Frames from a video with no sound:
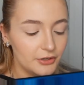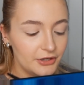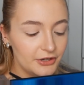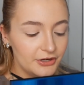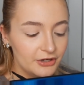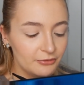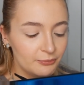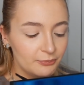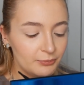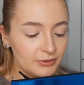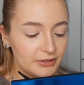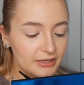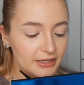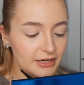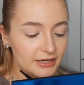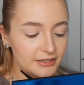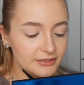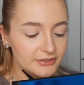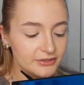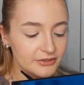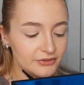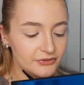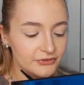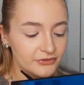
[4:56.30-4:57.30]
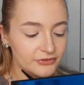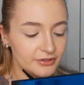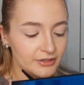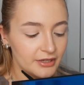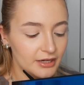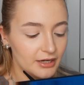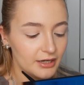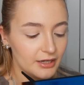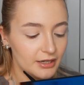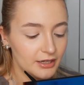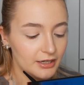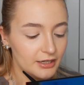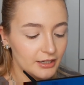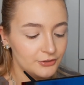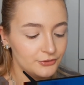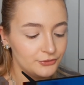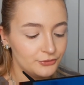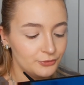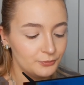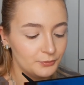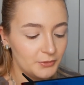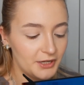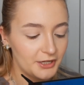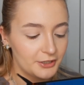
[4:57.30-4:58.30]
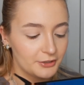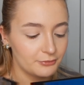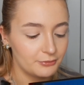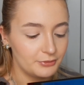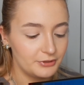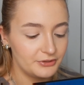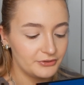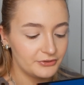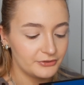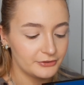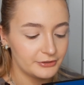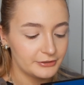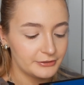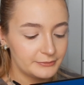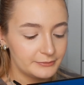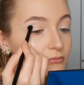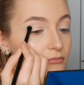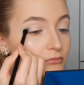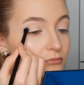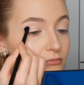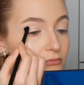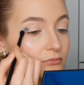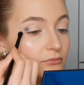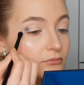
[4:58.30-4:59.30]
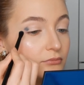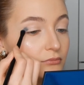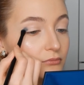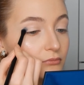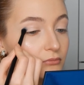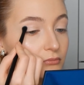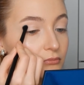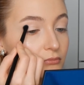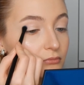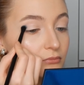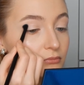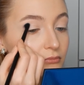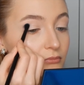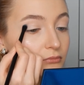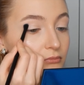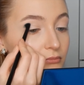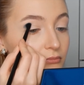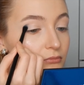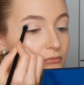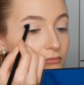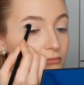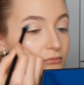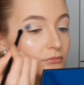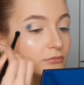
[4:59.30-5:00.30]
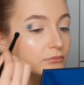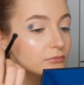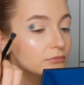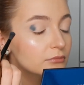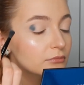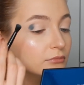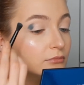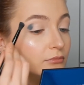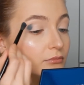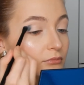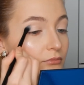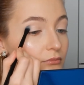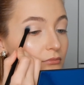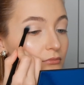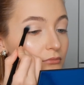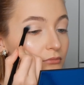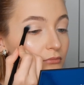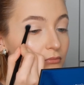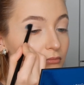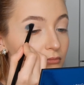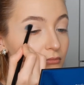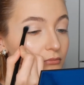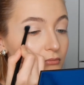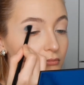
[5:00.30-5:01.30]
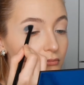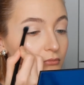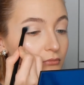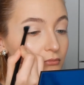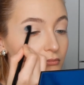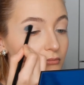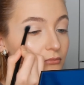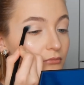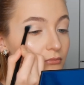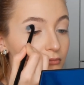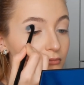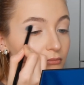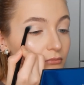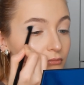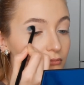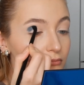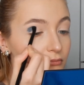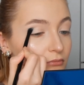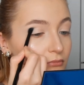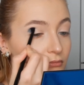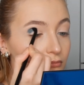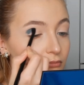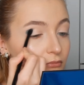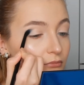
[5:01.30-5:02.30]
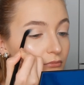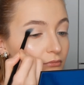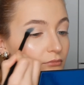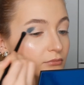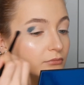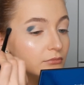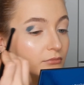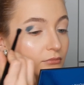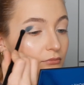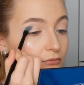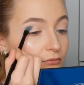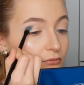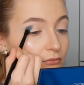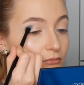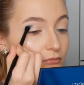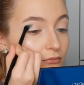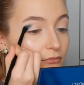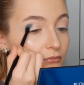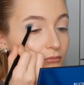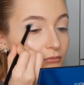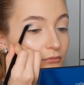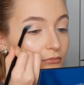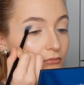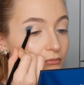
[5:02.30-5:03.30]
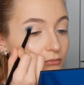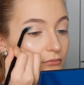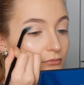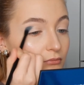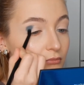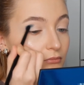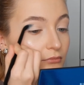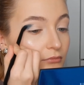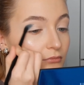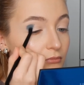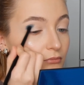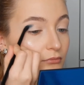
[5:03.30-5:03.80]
and apply this guy to my crease. that it's an amazing payoff. Like, what?